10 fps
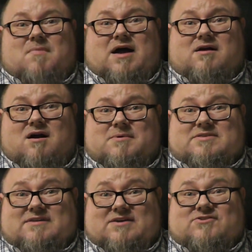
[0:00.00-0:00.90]
My
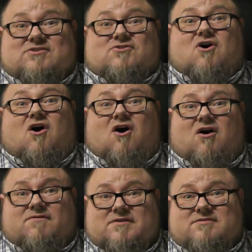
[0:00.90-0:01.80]
comment section is
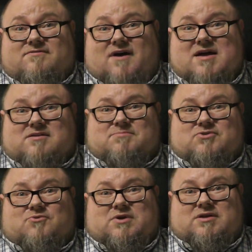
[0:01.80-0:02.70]
often divided
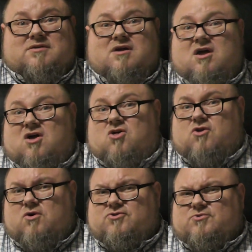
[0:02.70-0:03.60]
between
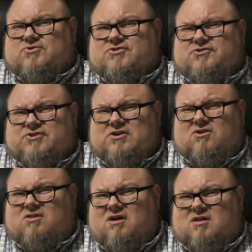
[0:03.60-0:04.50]
those who
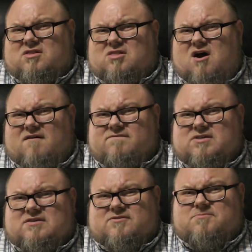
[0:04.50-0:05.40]
still love
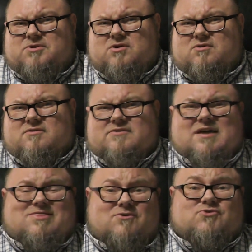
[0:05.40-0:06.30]
these computers
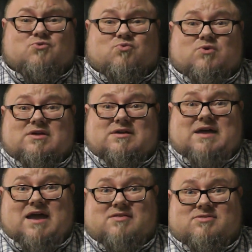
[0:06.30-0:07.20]
and those who really
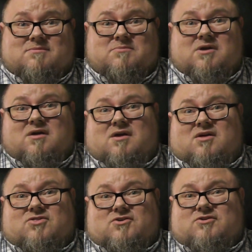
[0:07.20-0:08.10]
hate them.
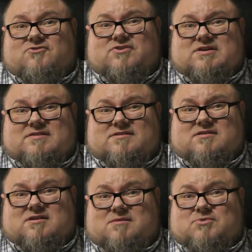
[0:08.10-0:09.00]
There usually
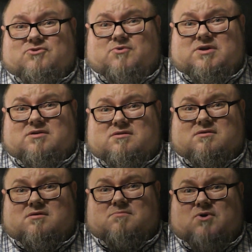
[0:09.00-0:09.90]
isn't an in-between.
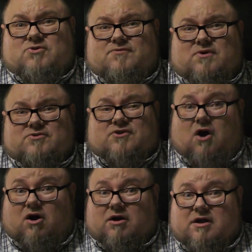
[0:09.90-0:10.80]
Most folks
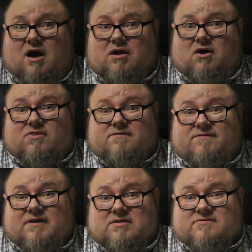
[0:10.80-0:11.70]
are not on the
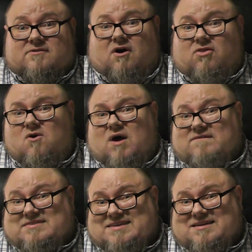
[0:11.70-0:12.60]
fence, although
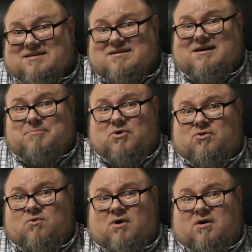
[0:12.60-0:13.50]
I've seen a couple who